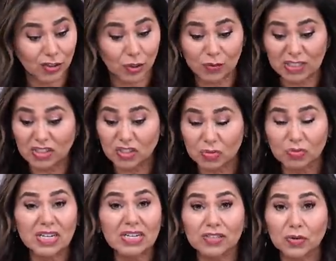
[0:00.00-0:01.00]
So it's
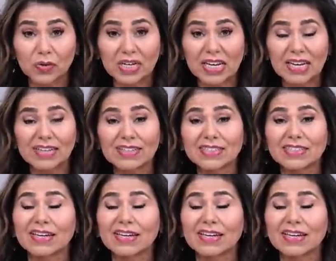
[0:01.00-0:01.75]
3 ingredients,